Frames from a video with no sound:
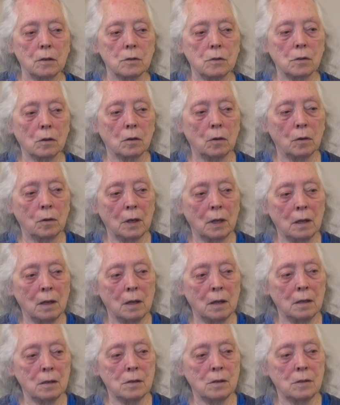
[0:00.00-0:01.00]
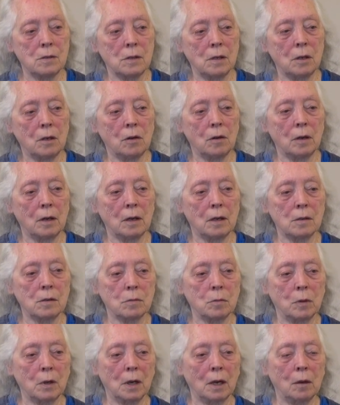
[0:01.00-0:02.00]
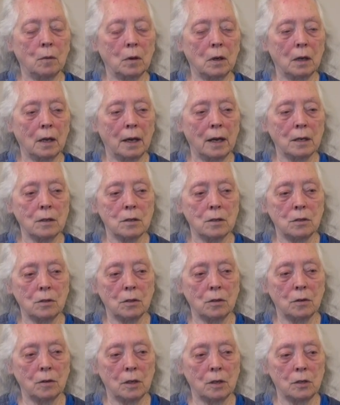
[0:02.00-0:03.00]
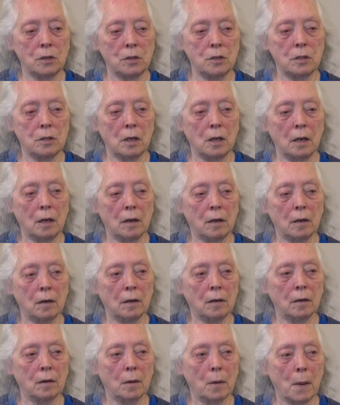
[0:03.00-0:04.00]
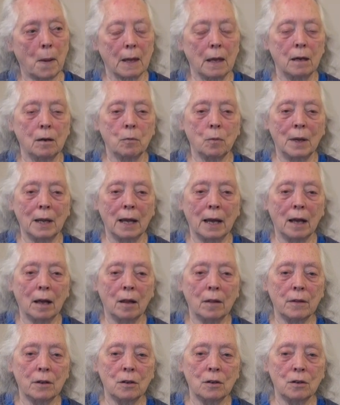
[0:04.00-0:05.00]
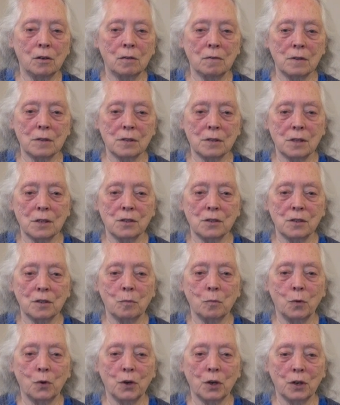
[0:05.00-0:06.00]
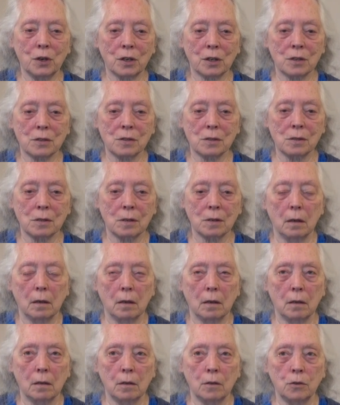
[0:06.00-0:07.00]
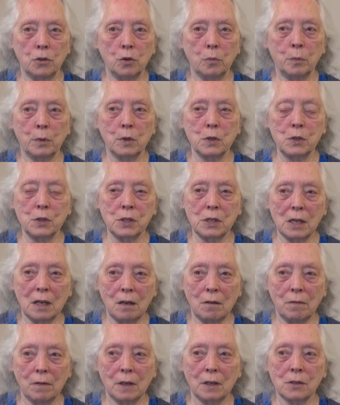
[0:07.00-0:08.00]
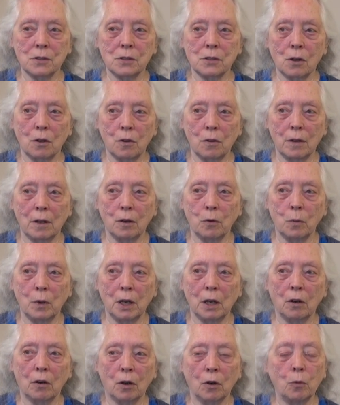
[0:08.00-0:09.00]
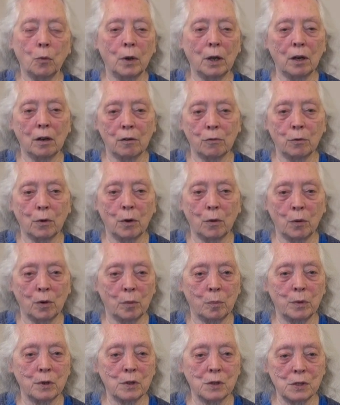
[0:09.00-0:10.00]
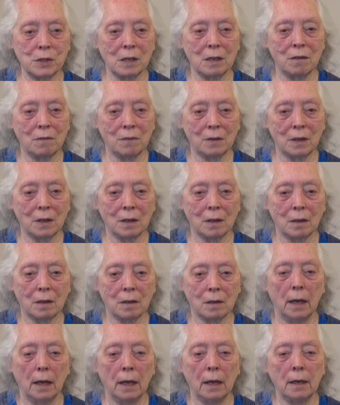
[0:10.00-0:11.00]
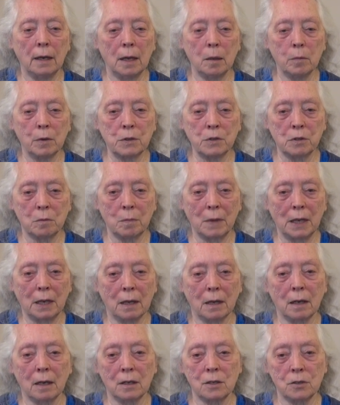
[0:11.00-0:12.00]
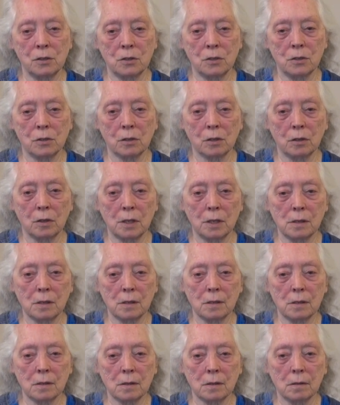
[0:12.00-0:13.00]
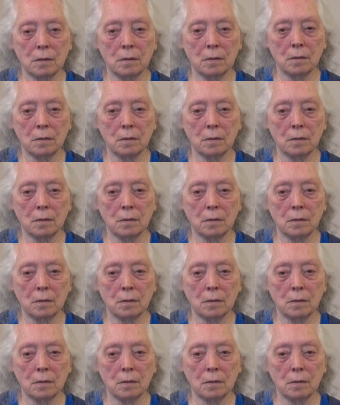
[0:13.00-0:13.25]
So in this series, what I would like to do is share in a way how the nervous system works, to perceive it so that we are aware of what we're perceiving and able to make conscious choices.